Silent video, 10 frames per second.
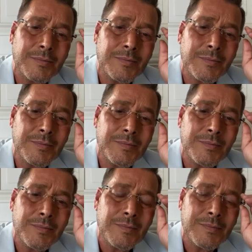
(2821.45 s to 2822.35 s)

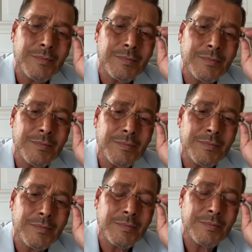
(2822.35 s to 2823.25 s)

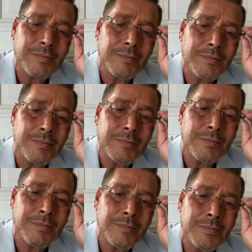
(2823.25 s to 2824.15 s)
The person shown says nothing.